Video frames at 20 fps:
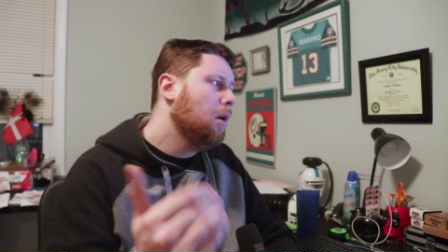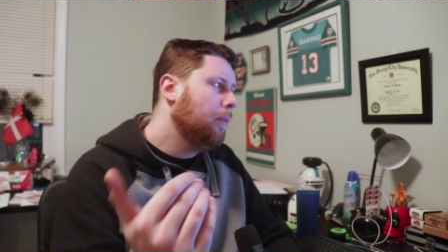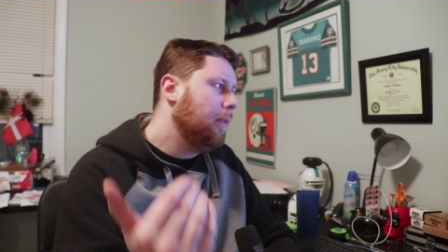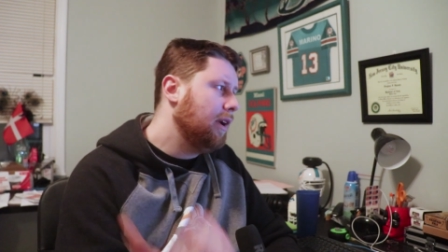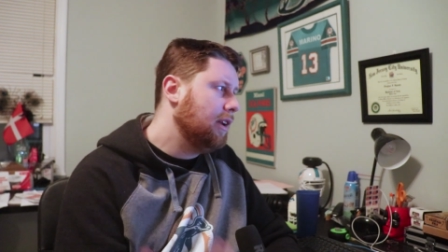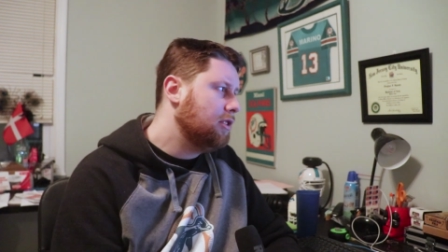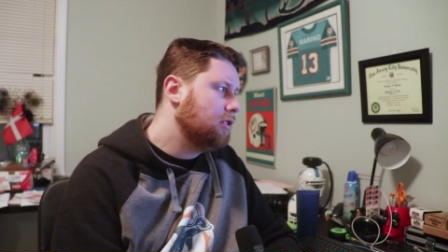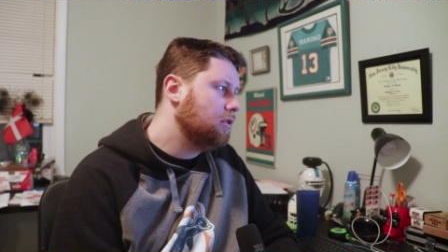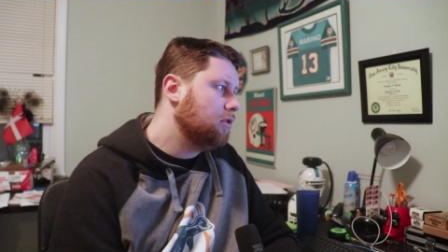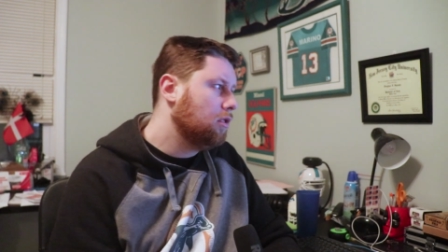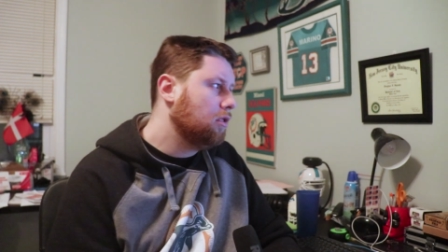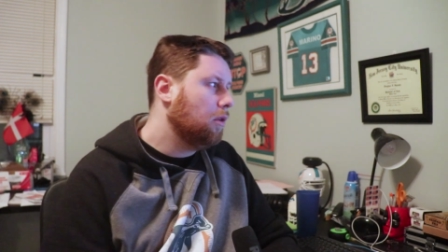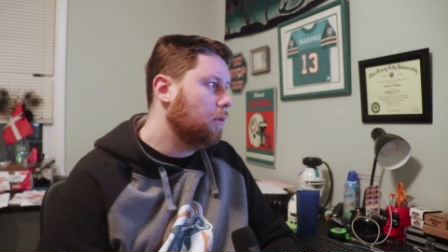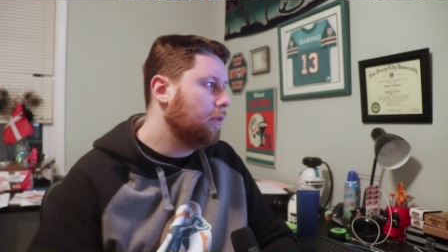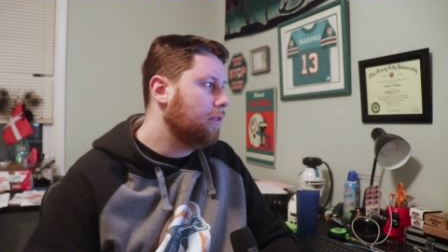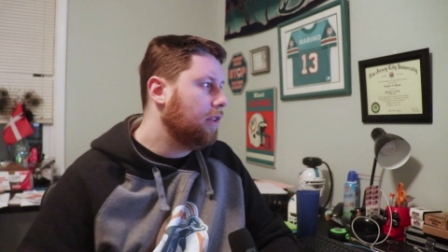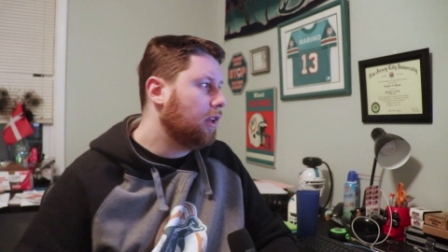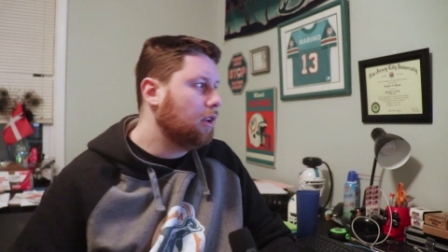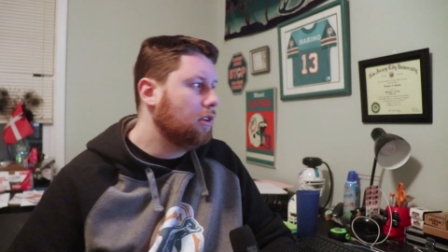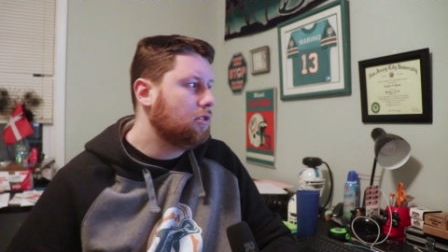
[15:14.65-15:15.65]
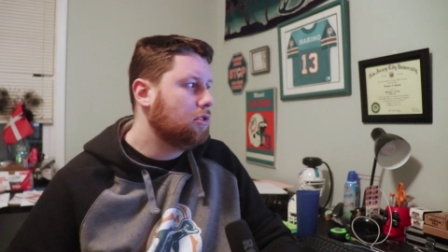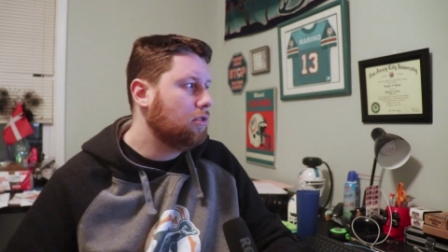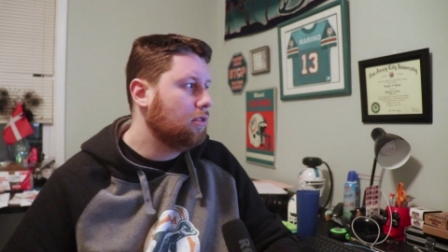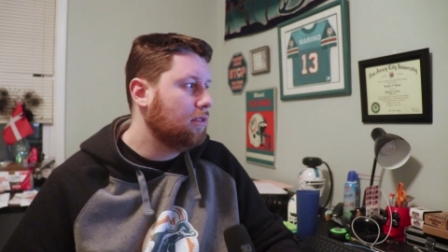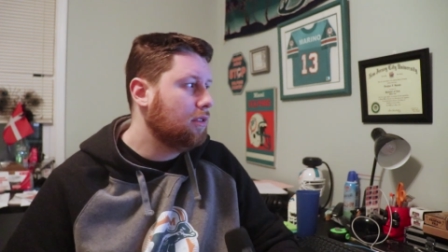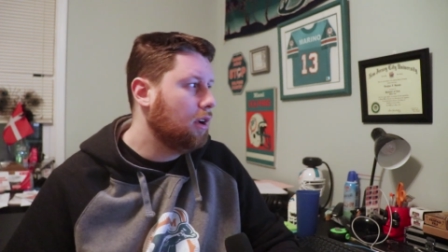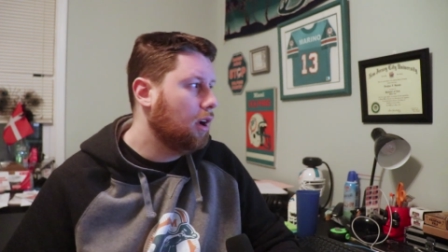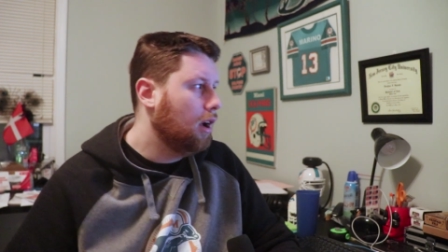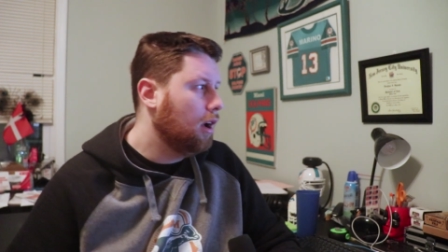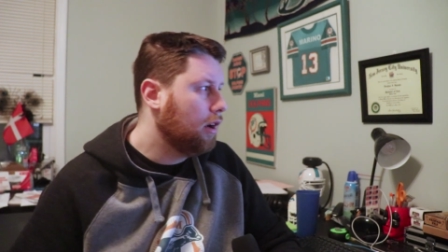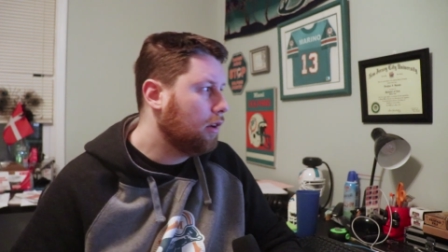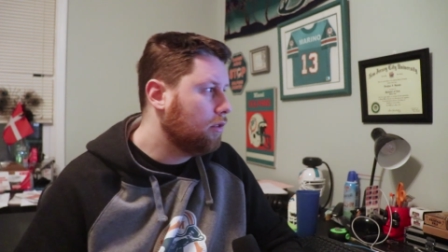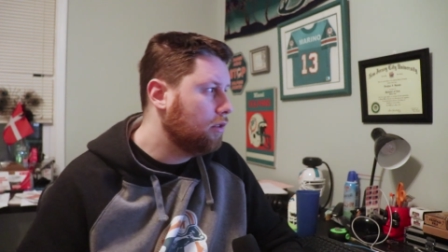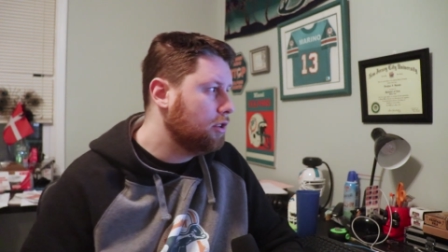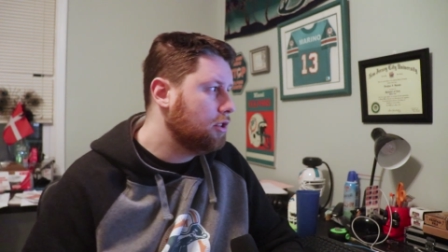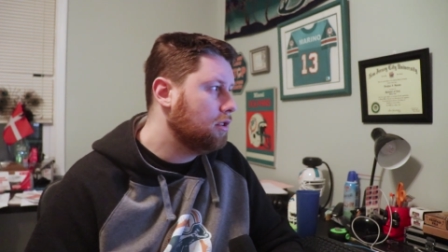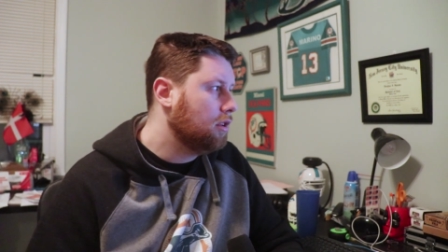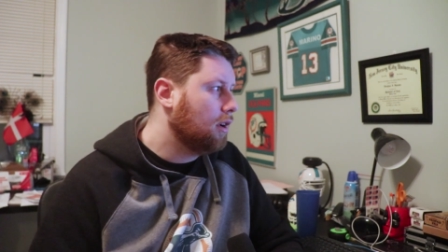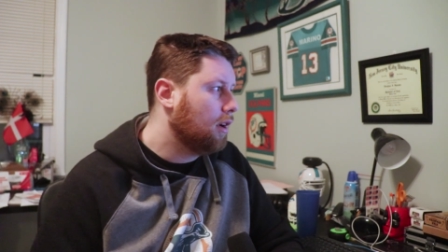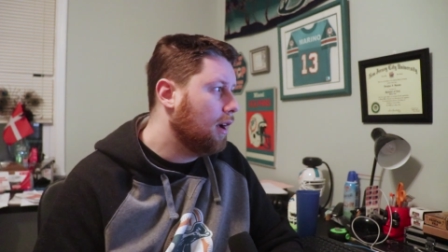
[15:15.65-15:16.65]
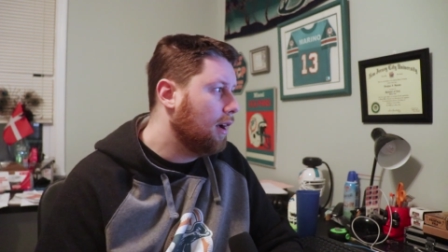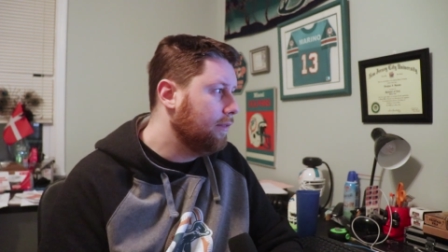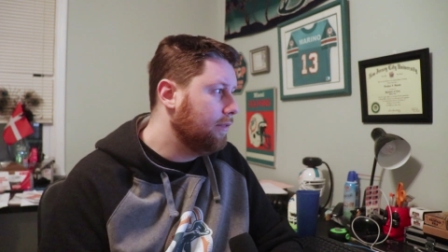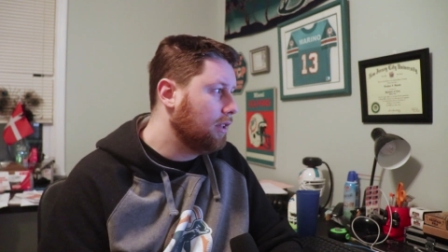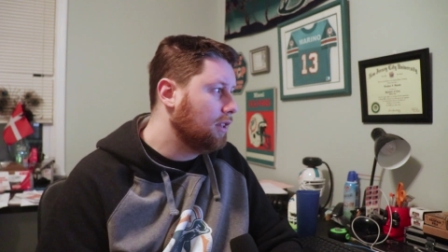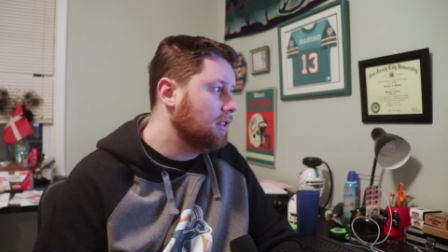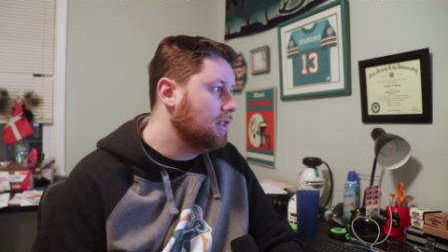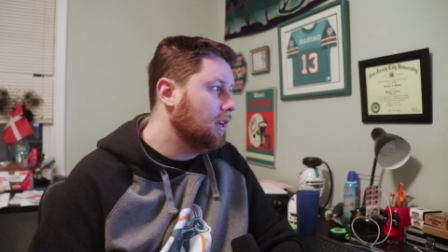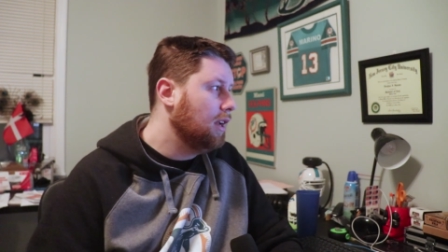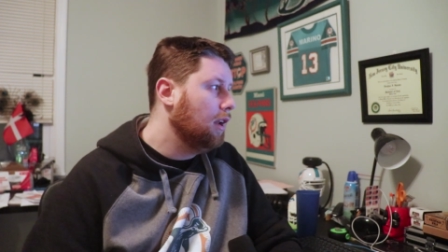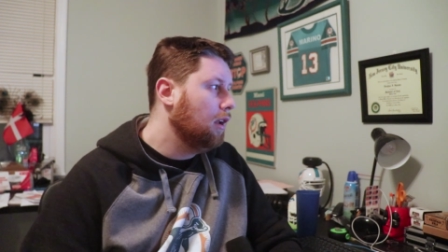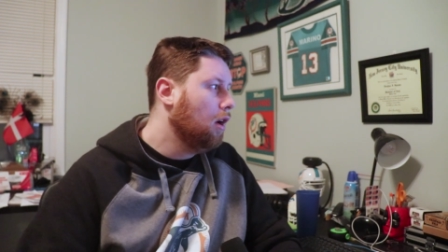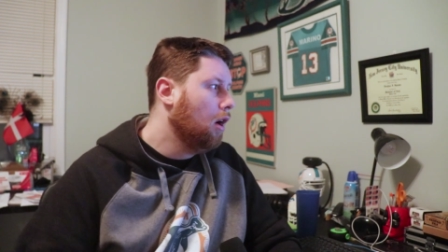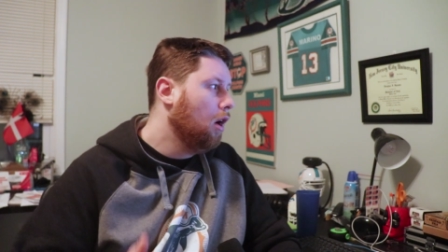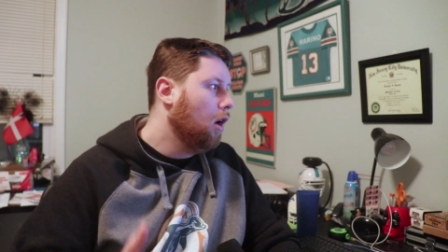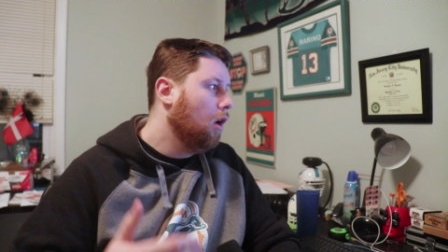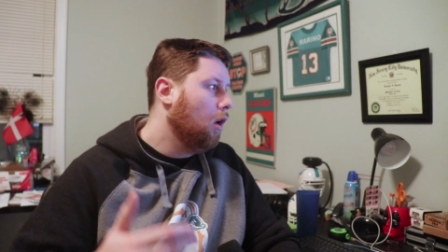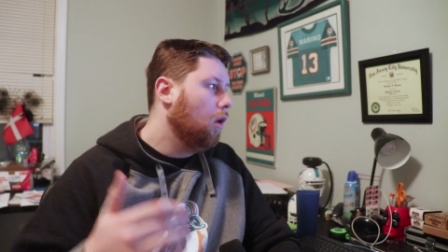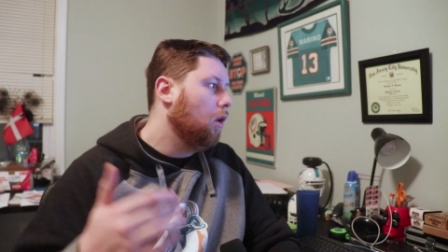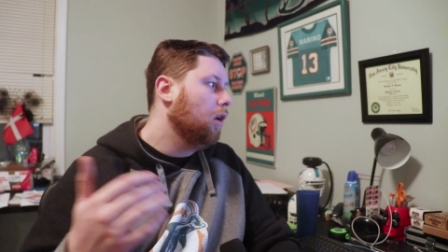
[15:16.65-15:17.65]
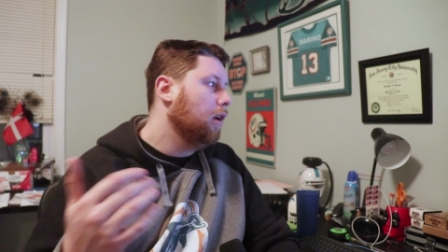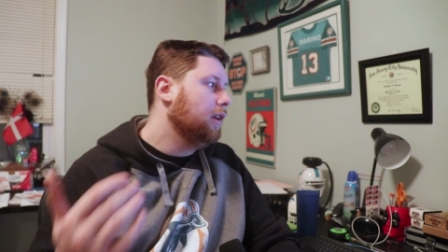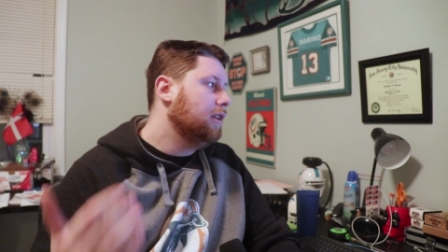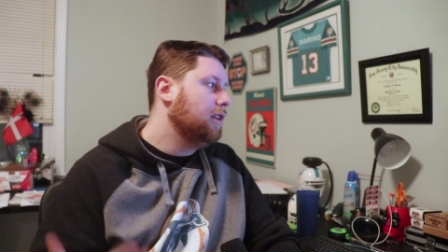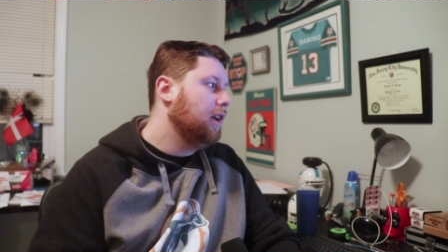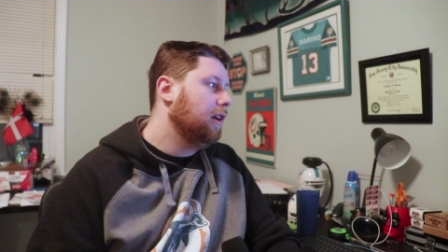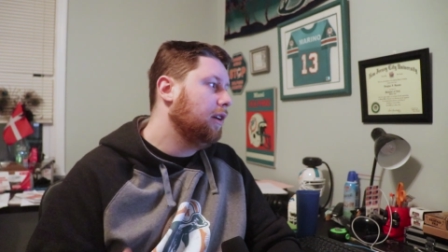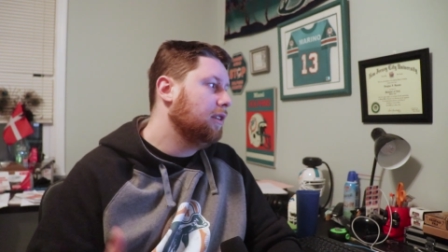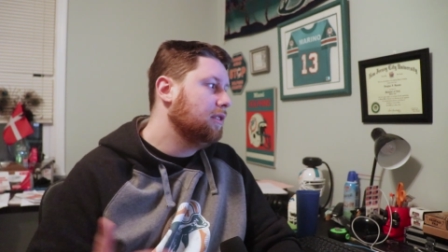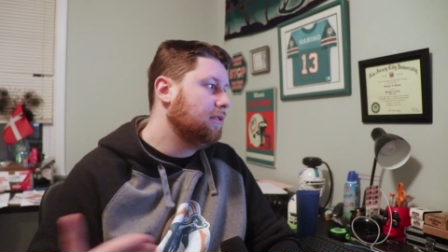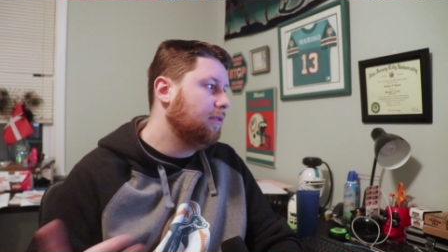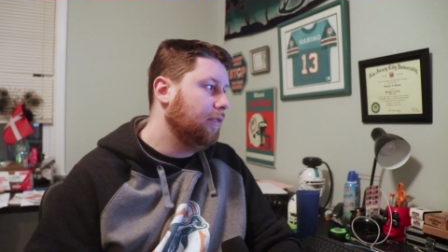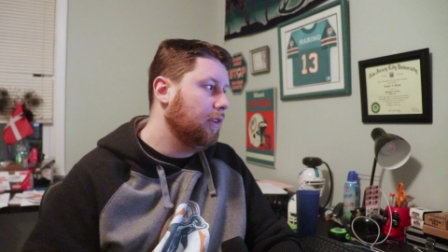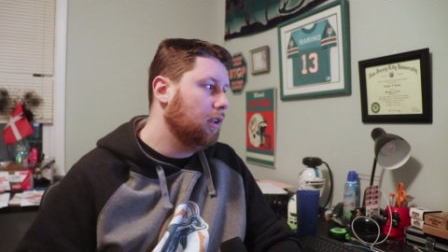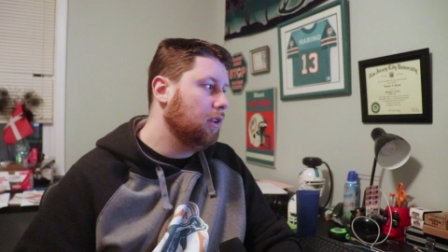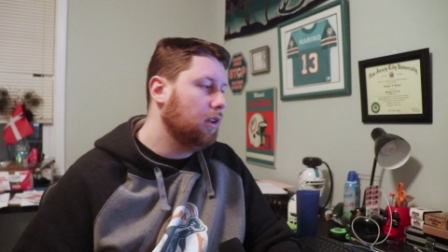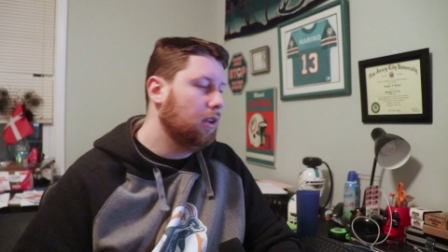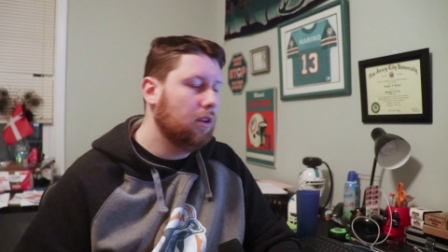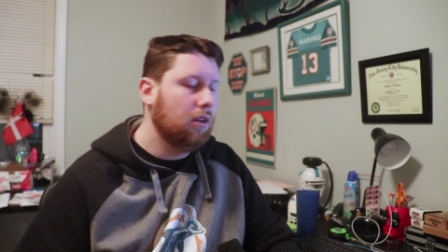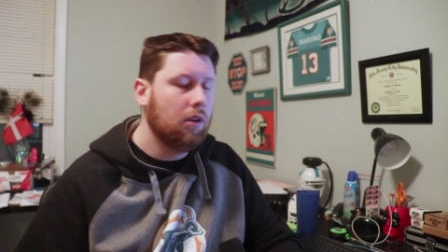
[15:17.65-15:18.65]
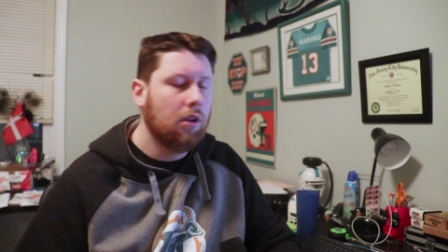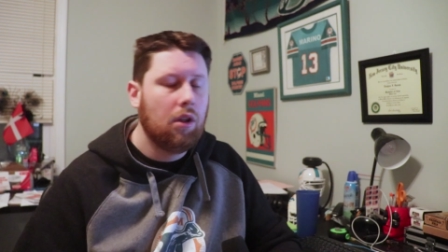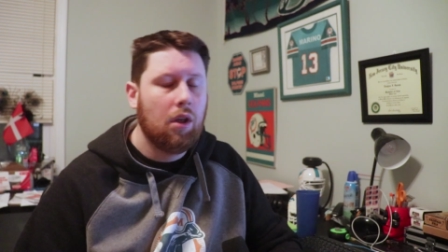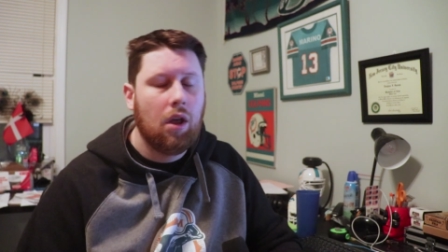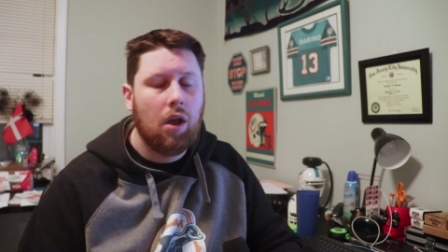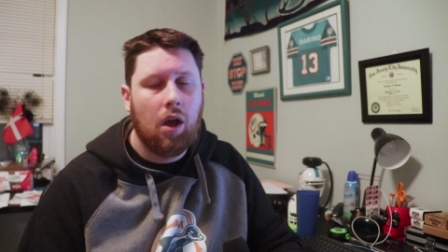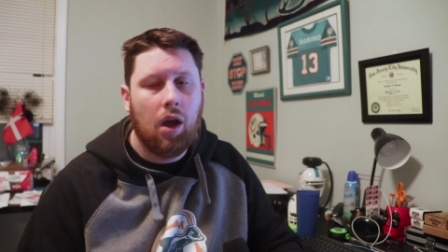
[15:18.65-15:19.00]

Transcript: but I'd still go with like a tr uh, Christian Covington or a Darius Fillion.